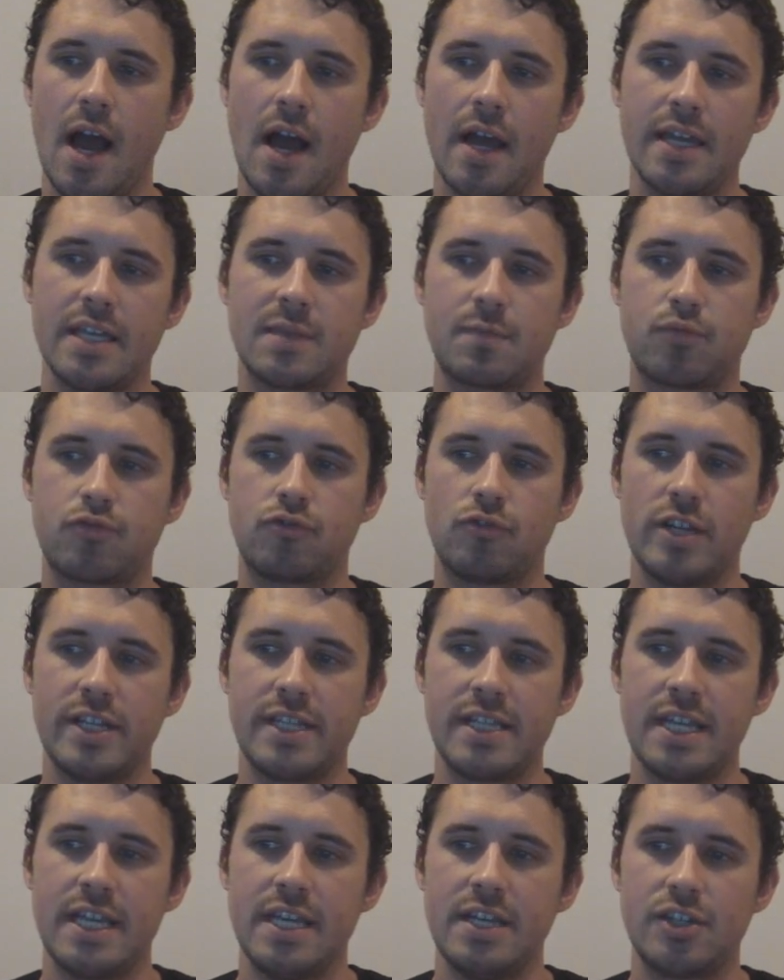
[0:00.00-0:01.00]
He's
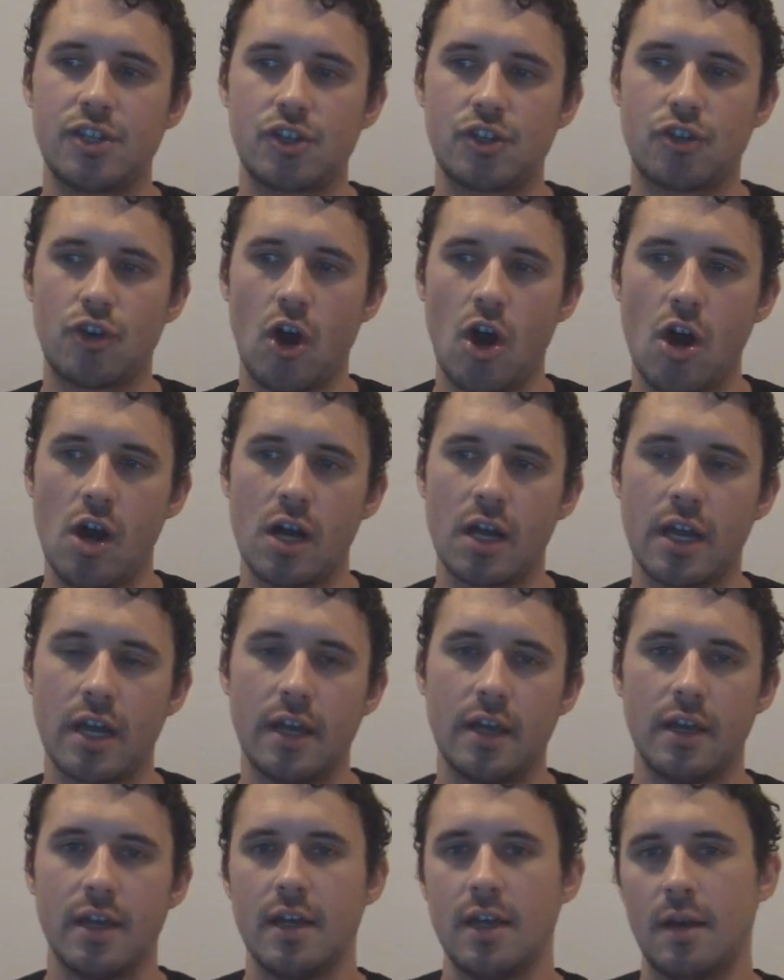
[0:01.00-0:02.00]
pretty strong,
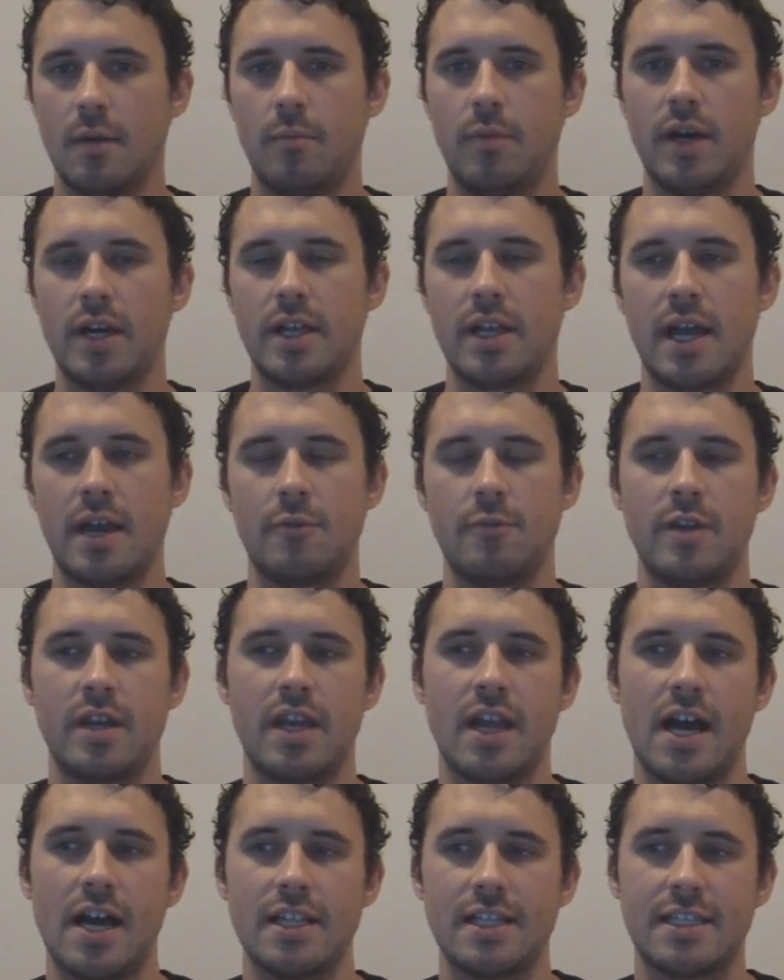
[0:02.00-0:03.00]
but I would
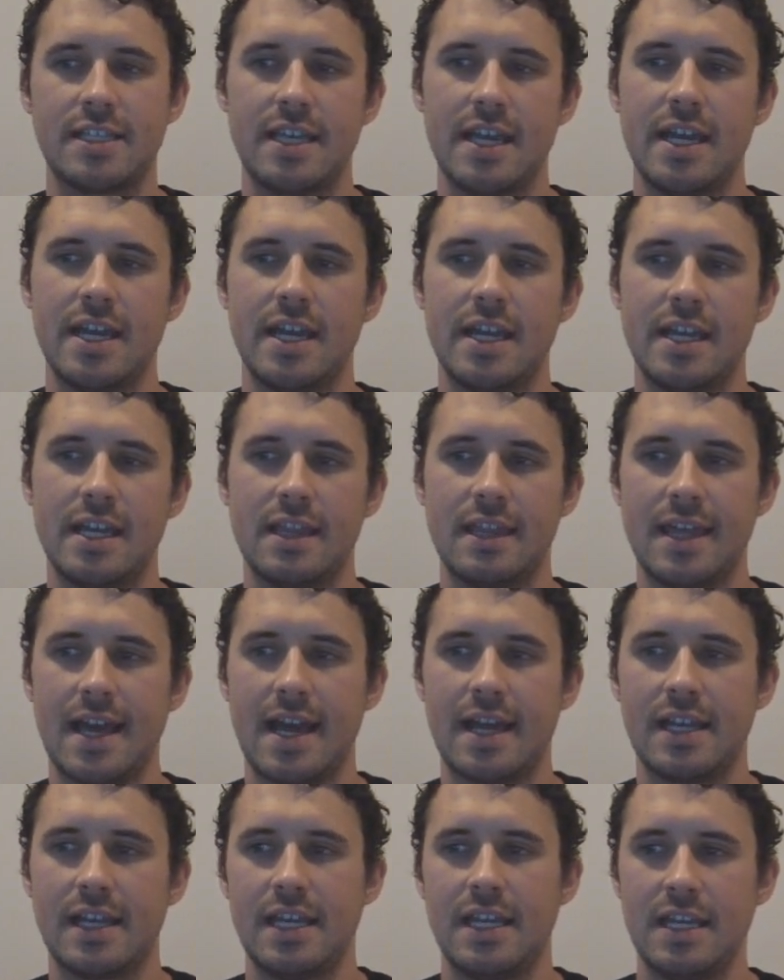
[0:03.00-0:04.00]
not say
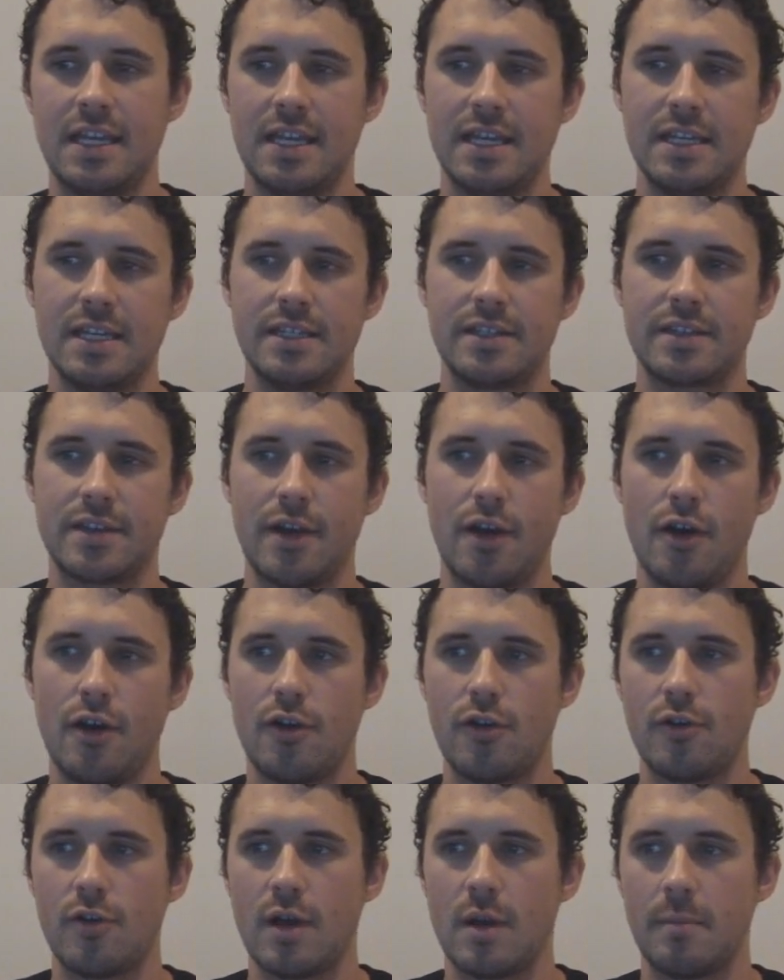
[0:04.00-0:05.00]
that he is
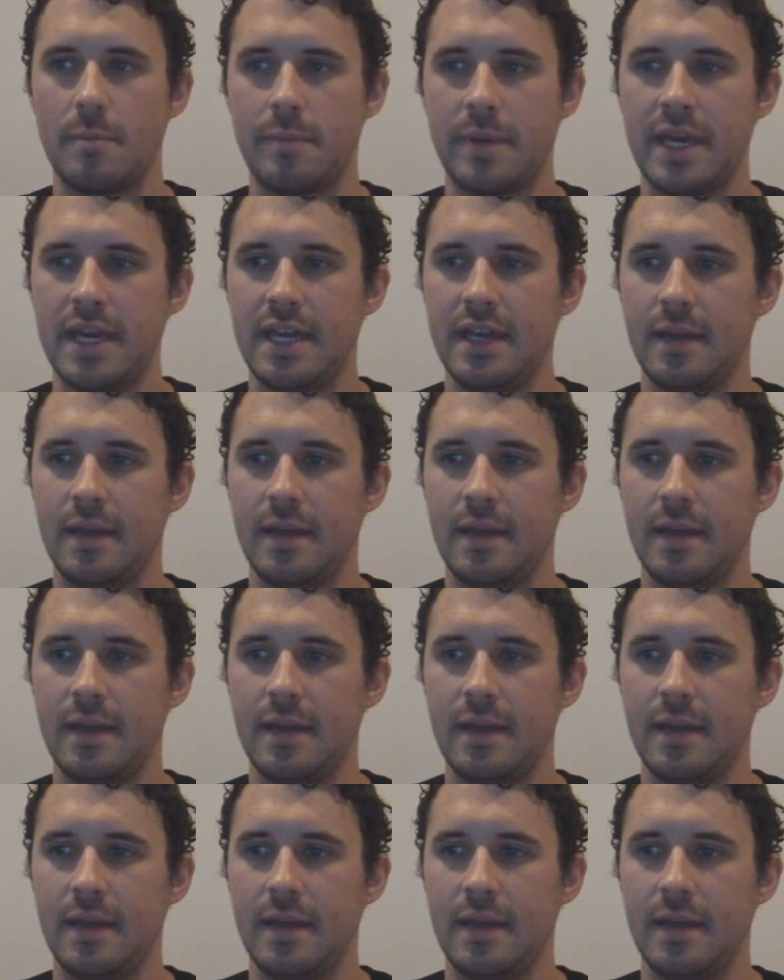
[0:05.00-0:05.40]
OP.